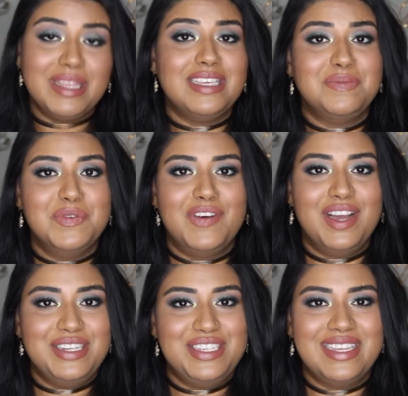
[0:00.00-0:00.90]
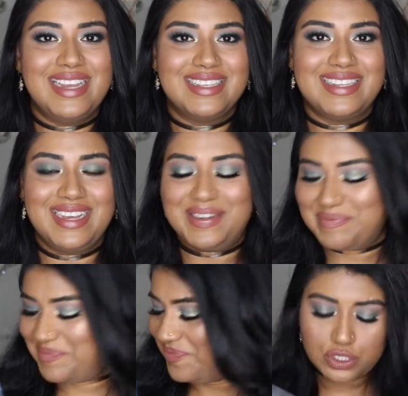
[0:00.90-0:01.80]
Let's move on to the next
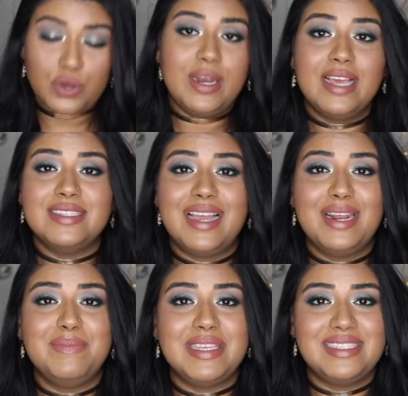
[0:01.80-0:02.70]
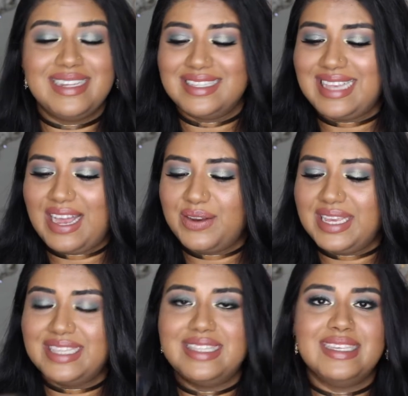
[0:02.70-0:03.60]
item. So next item that sticks
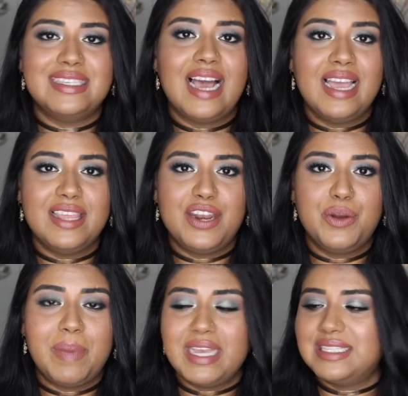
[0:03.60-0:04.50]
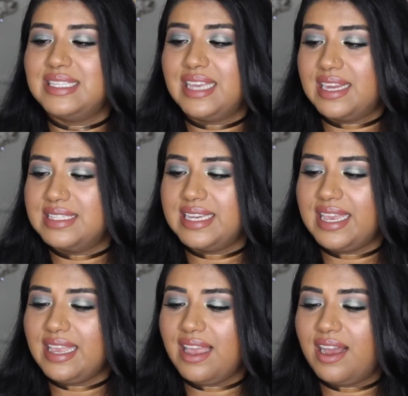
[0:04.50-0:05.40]
out is this highlighter by
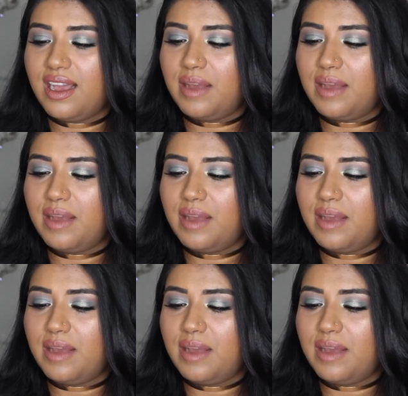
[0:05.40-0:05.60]
CIATÉ.